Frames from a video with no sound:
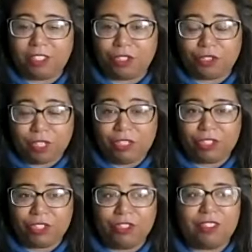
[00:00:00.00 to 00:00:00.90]
to
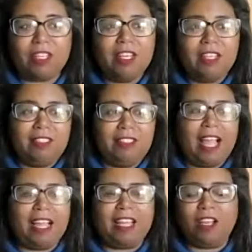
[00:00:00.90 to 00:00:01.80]
Strangers
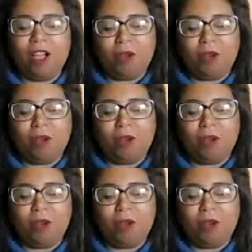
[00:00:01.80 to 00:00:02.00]
deck,